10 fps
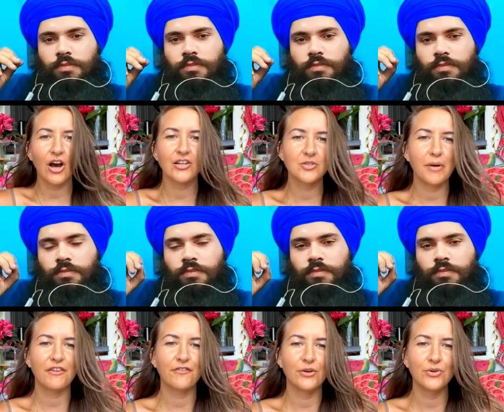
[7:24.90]
Speaker 1: caused by
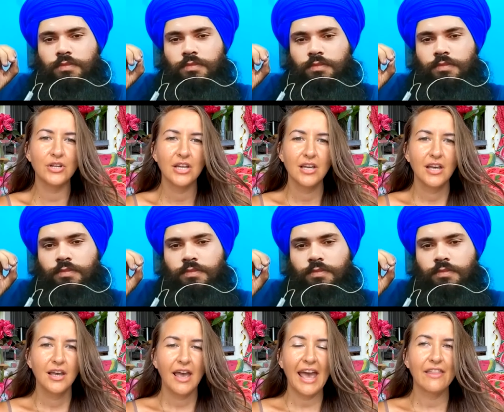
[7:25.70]
food
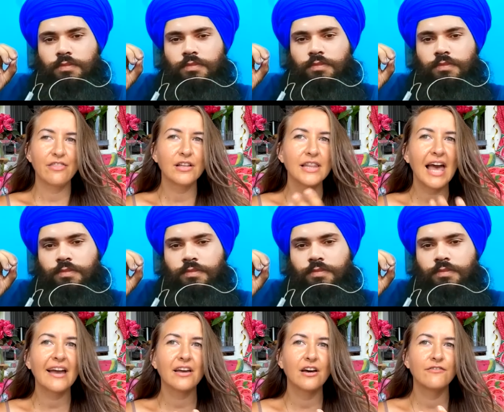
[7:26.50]
and the
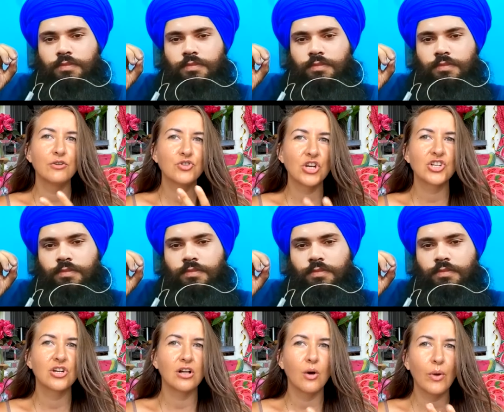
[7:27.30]
lack of
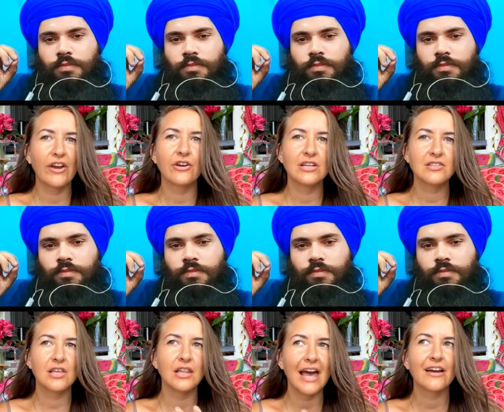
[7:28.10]
nutritional awareness,
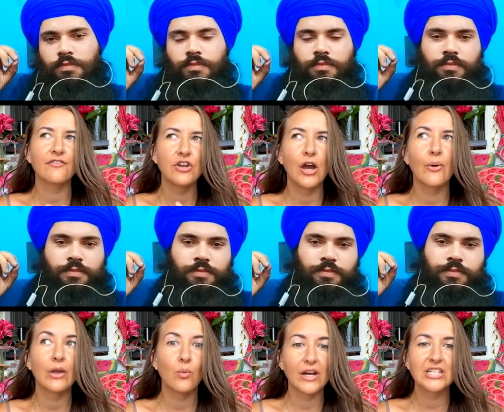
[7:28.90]
the lack of
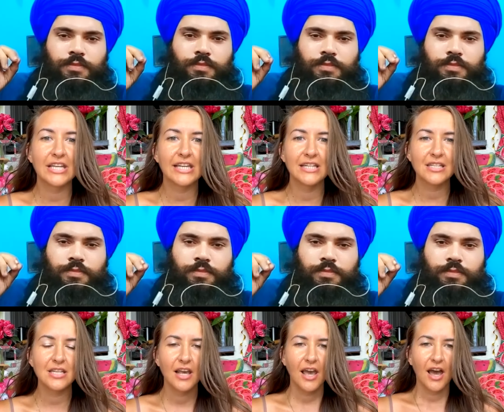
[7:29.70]
knowing what to
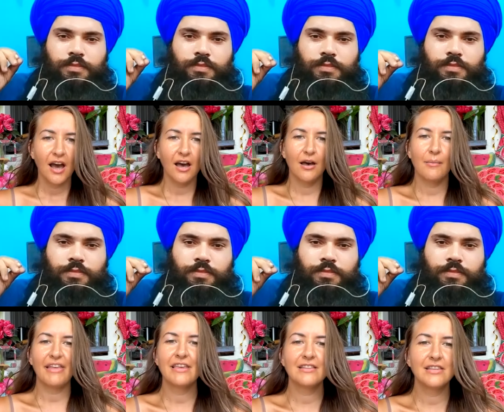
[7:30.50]
eat. Um,
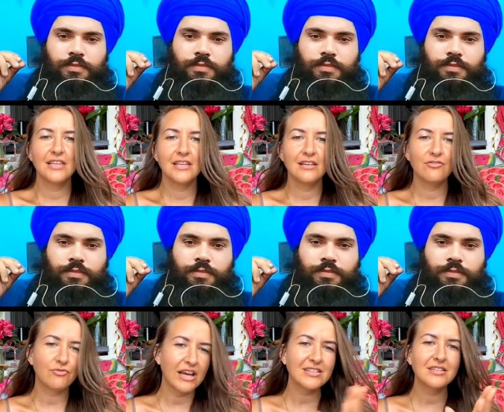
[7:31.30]
I think the
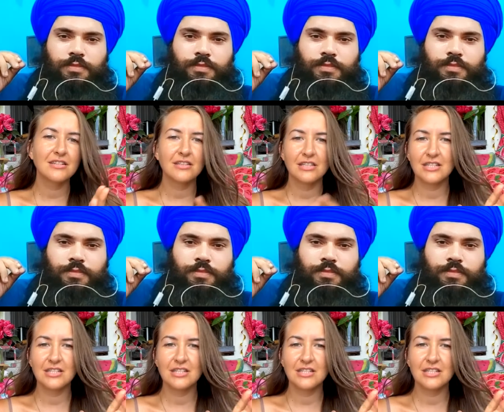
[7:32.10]
rest, the